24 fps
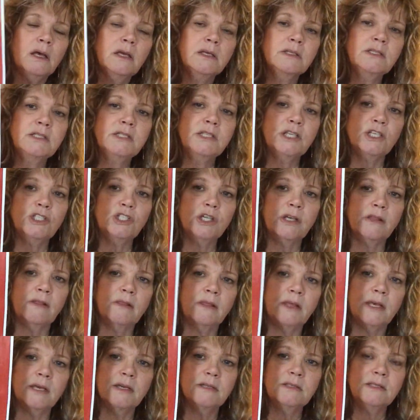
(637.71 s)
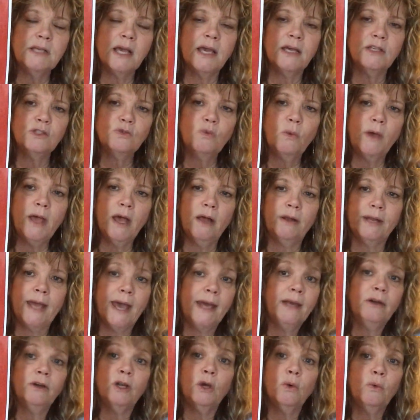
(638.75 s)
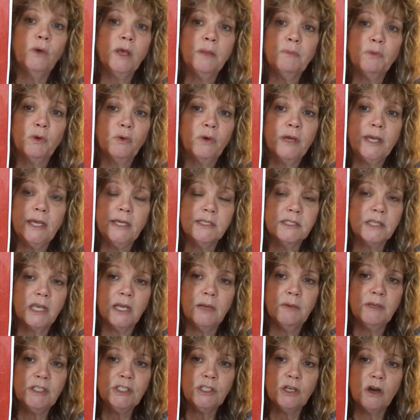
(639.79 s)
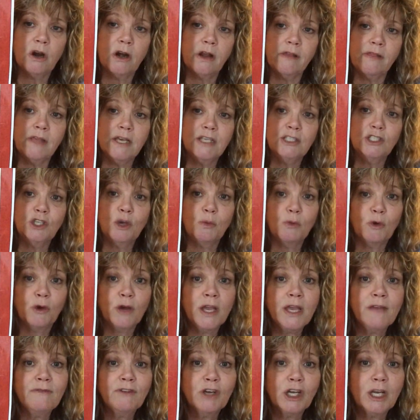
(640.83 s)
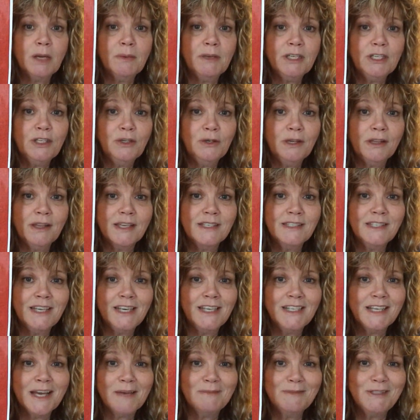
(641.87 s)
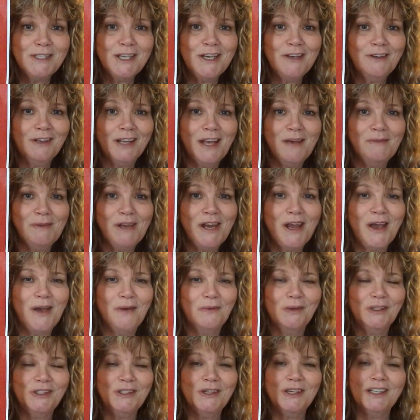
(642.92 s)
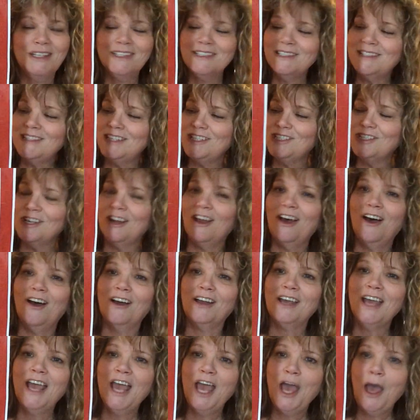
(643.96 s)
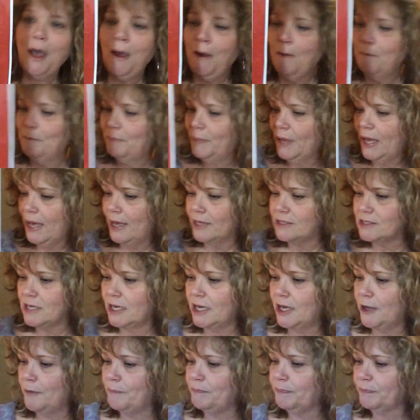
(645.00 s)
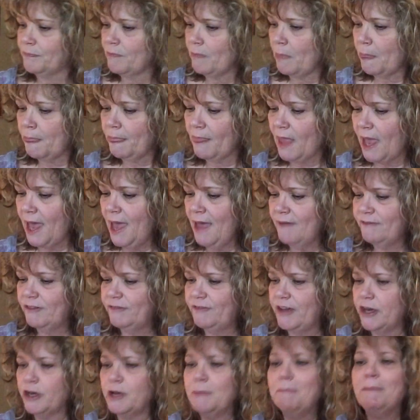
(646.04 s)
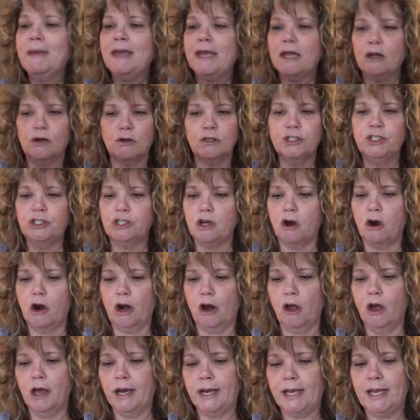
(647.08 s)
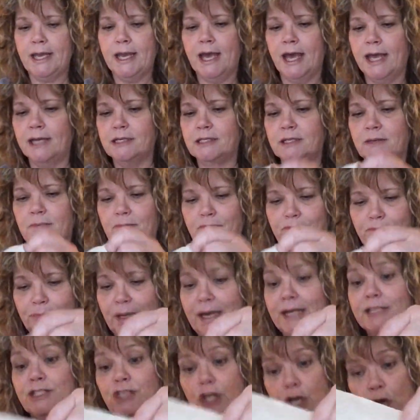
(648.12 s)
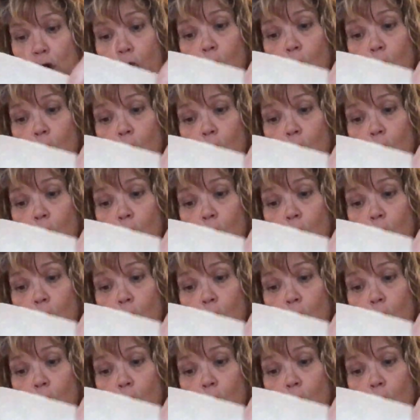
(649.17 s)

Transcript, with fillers: stitching this as well. Now, I don't know when Marie is going to be starting this. So, Marie, if you're going to be doing this anytime soon, let me know. We'll do a little stitch along but um, I have a very meager start on it, but it's an